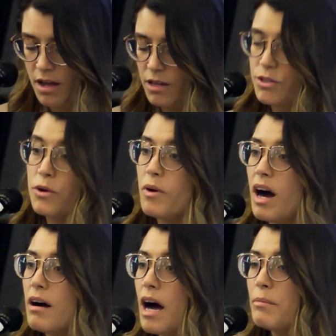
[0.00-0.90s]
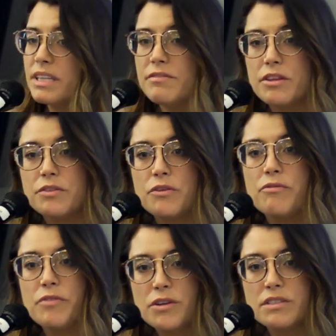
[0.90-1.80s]
So I believe that the
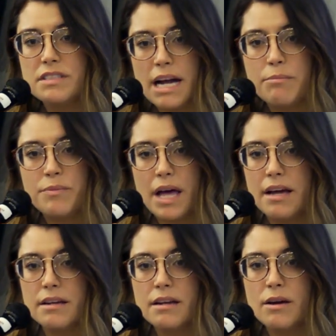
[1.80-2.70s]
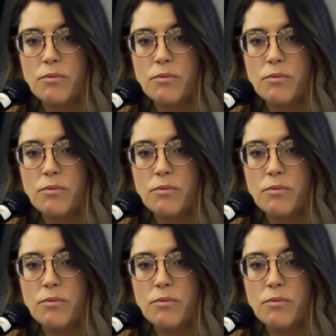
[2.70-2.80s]
first step that